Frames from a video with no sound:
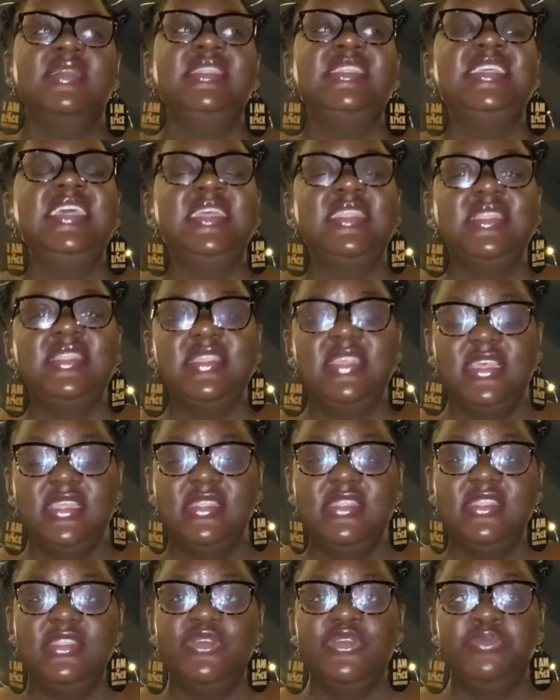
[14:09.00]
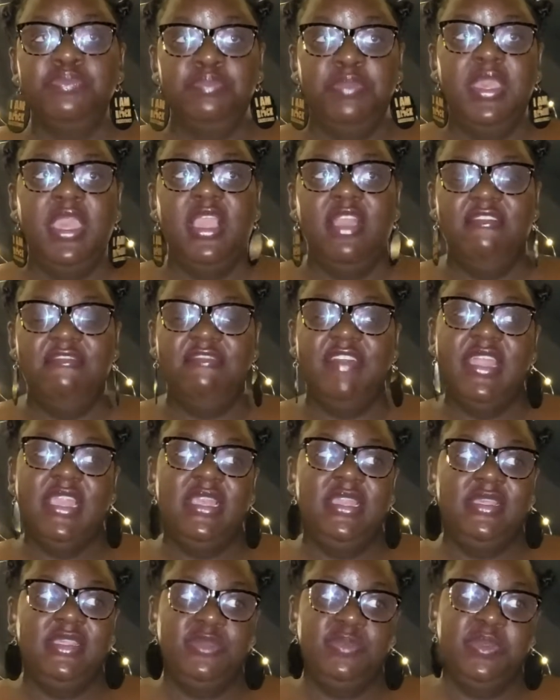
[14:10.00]
10 Cents on Being a Fat
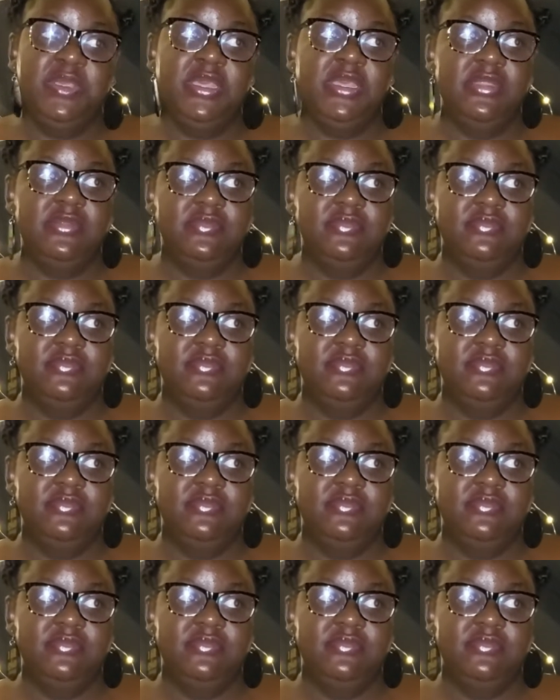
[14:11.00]
Lesbian.